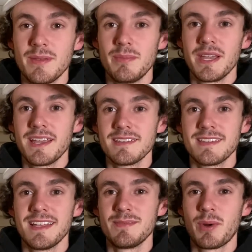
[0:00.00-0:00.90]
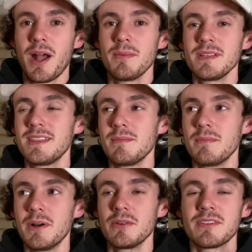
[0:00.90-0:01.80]
The biggest and probably the
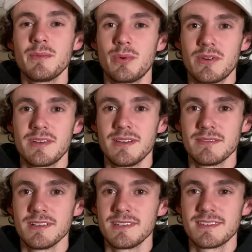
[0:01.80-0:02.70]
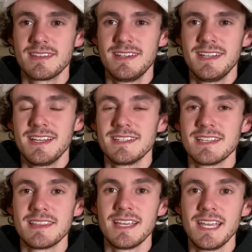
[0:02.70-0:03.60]
most important difference is
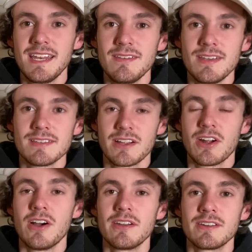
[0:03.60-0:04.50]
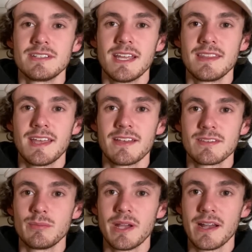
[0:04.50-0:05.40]
that the EDVs are under
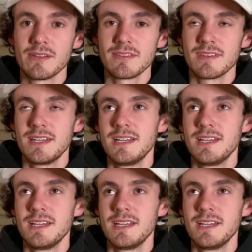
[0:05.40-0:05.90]
10,000 pounds,